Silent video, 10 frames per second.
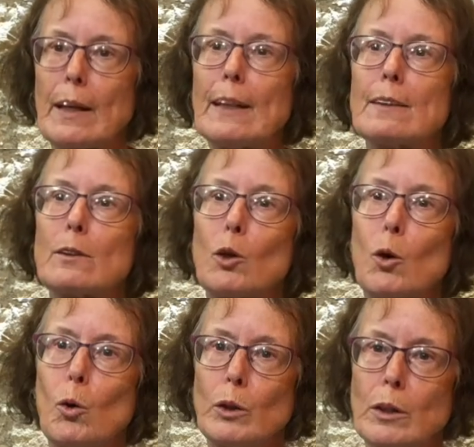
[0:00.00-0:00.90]
it's
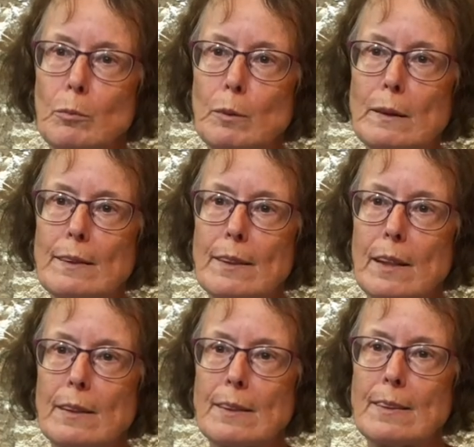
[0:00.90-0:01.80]
tolerable
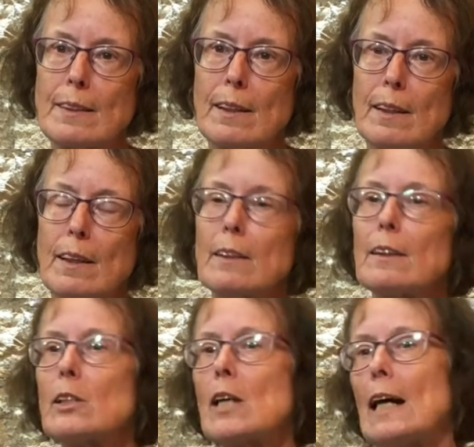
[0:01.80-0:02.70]
stress.
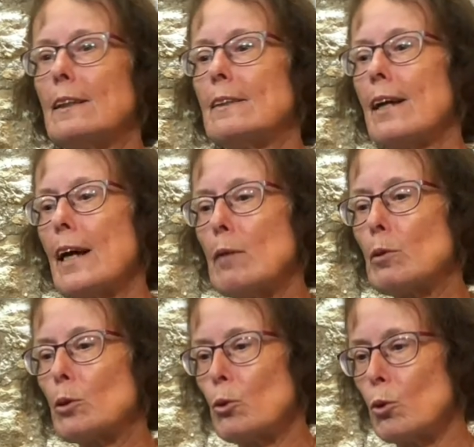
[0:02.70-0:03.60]
The child is
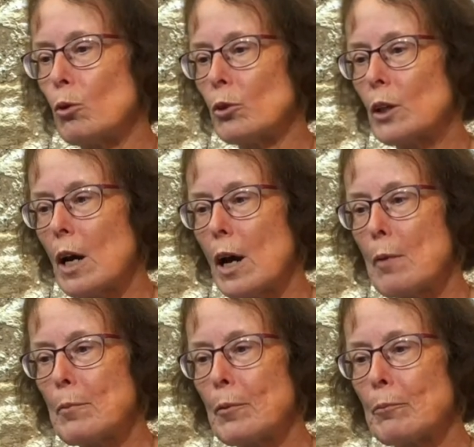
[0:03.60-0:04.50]
able to
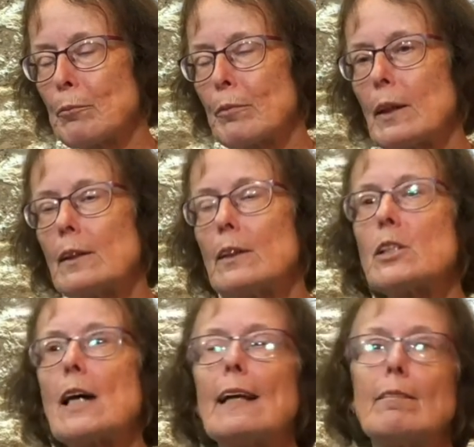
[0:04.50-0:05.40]
overcome, the
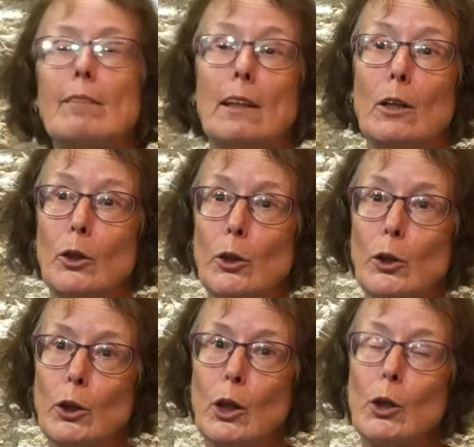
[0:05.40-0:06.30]
child will
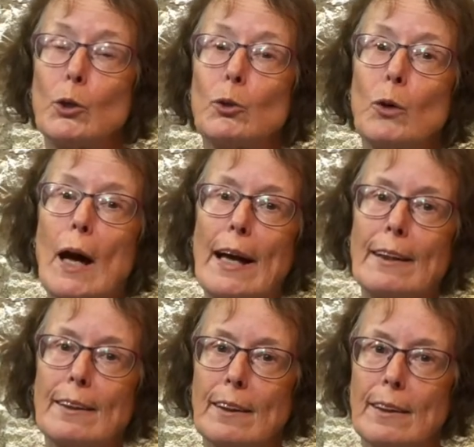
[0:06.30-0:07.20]
learn to
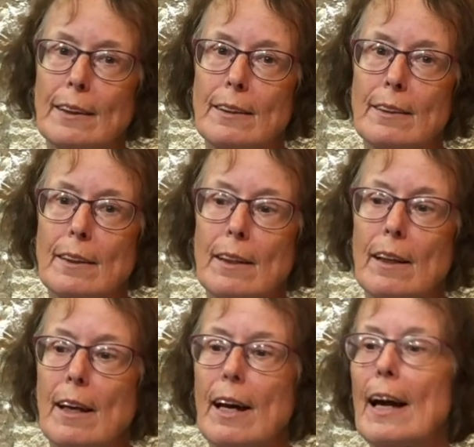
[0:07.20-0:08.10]
handle it
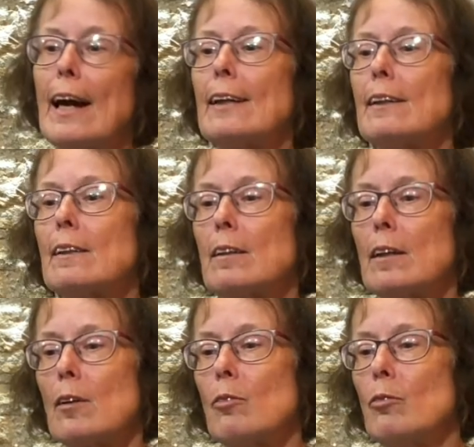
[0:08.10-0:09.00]
and
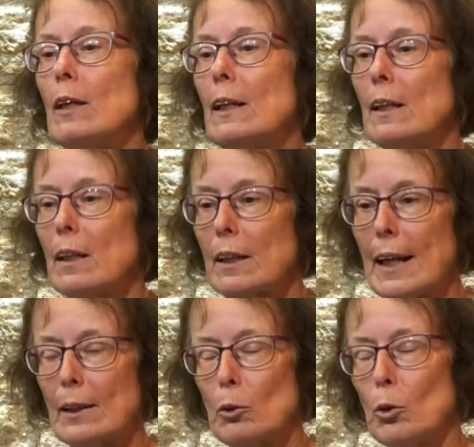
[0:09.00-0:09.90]
will
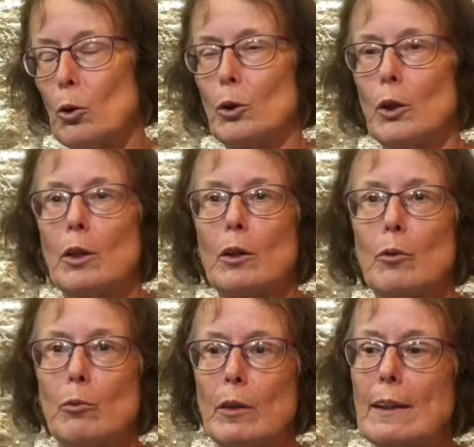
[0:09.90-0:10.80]
get on
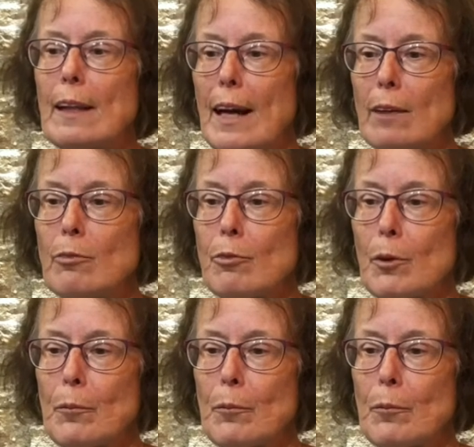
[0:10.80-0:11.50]
with life.